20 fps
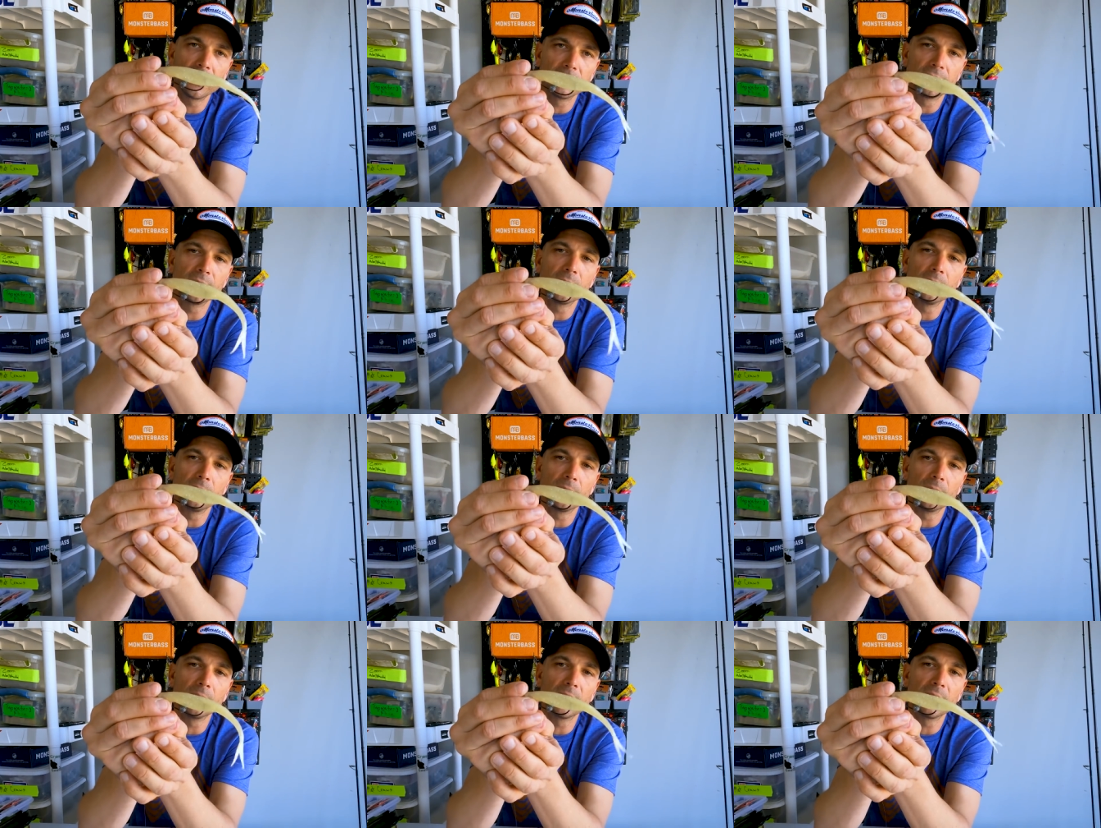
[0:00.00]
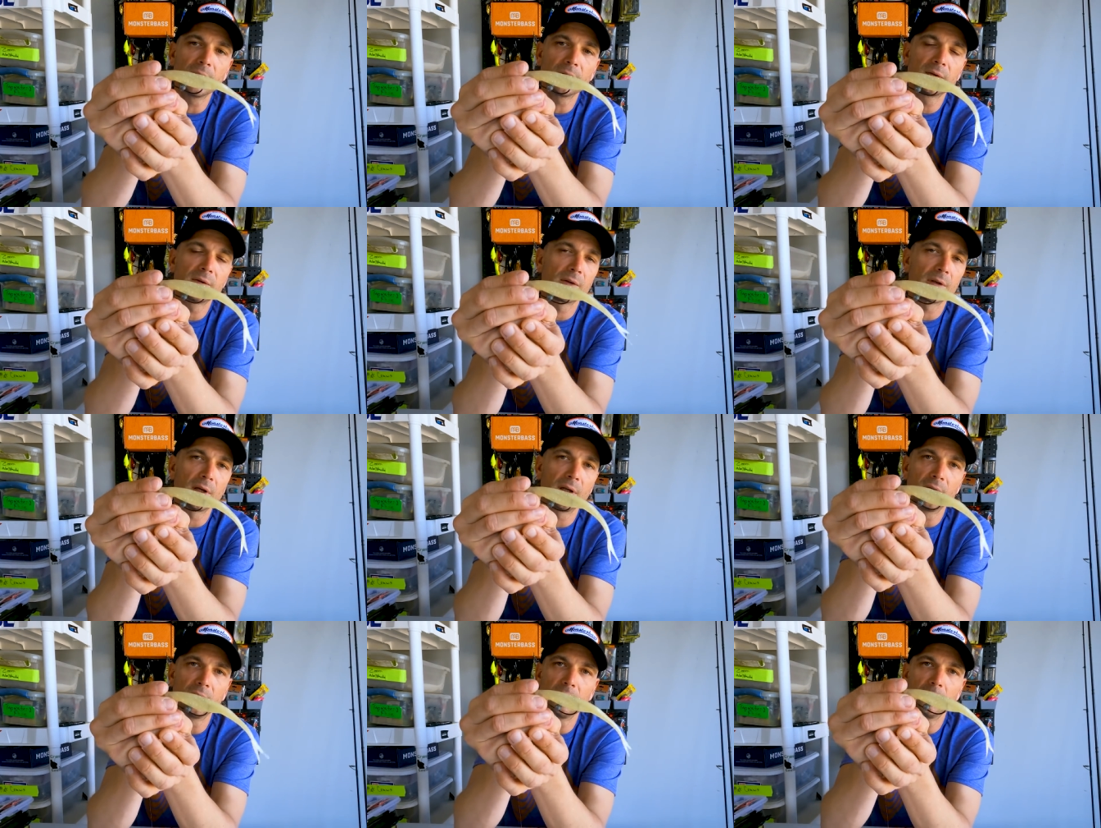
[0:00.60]
if you do this
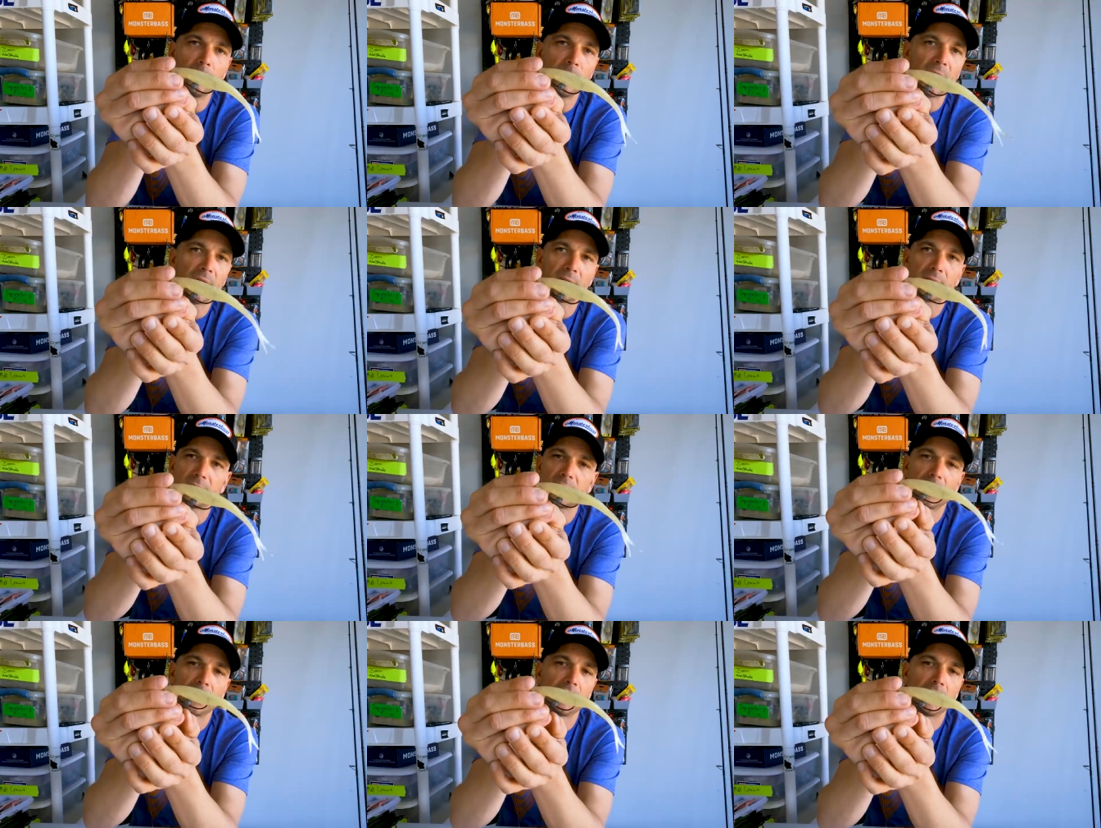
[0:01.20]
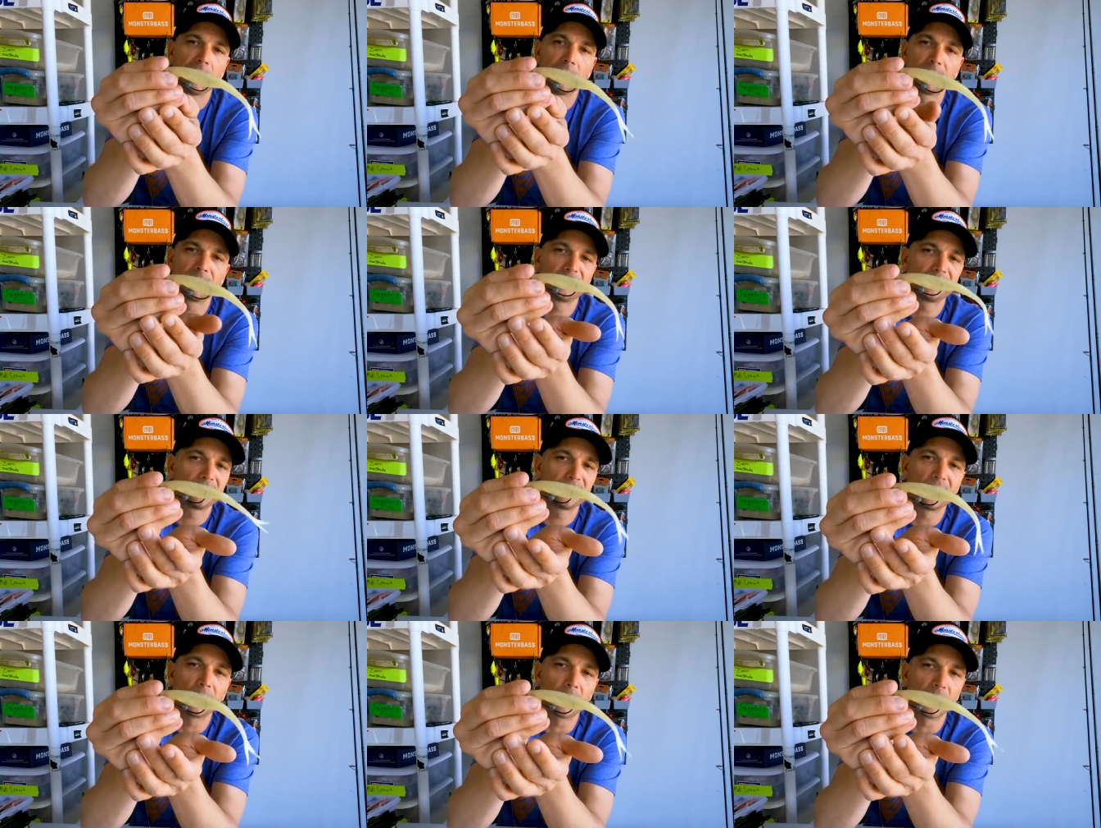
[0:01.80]
and you make say
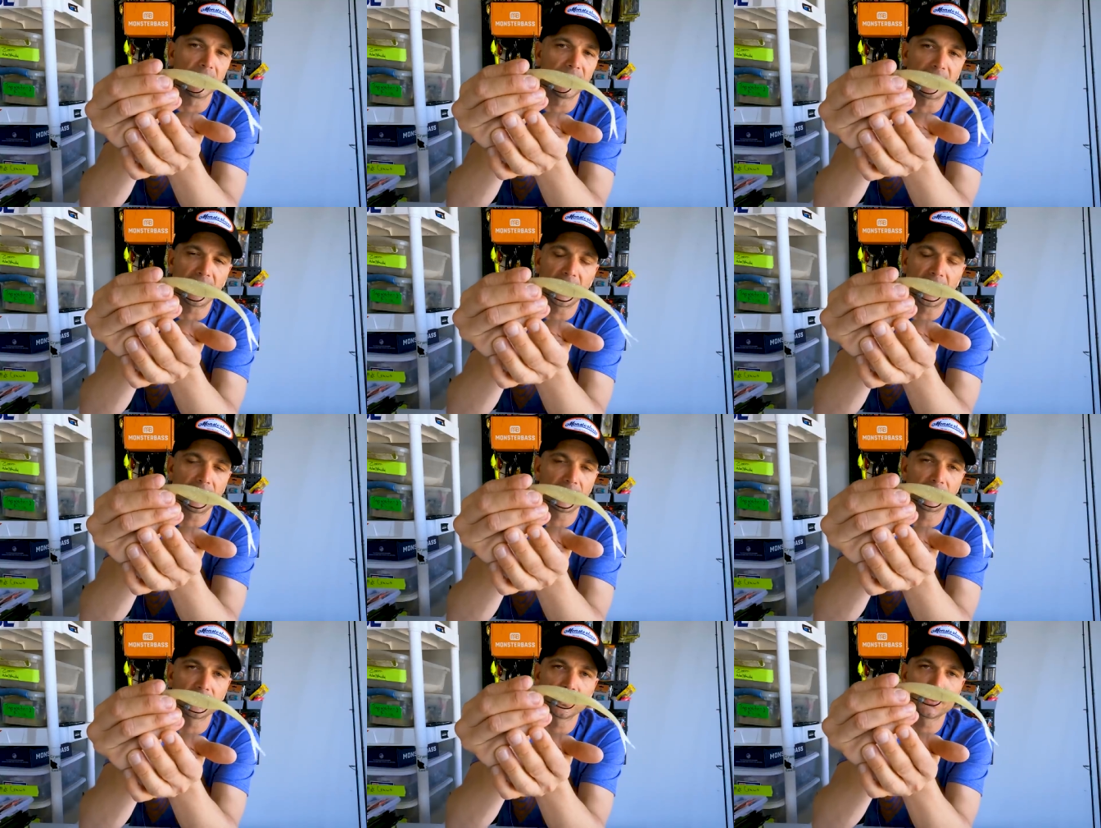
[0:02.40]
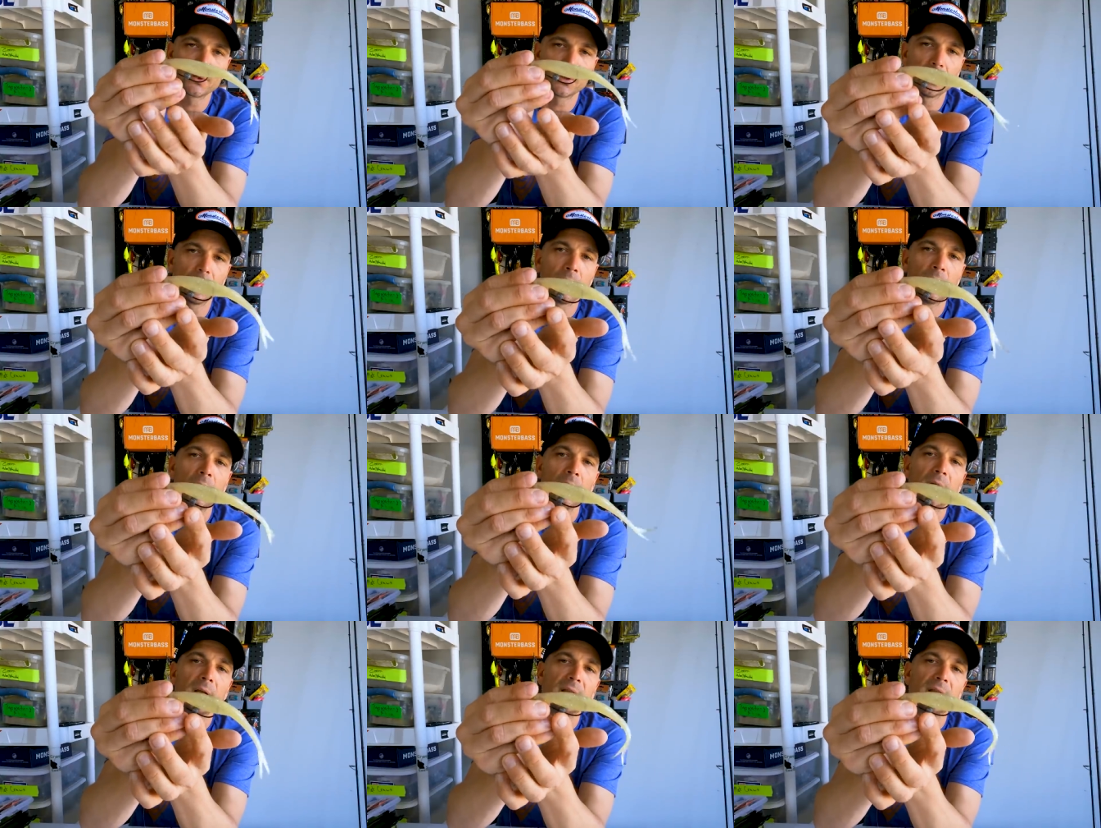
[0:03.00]
40 casts or so,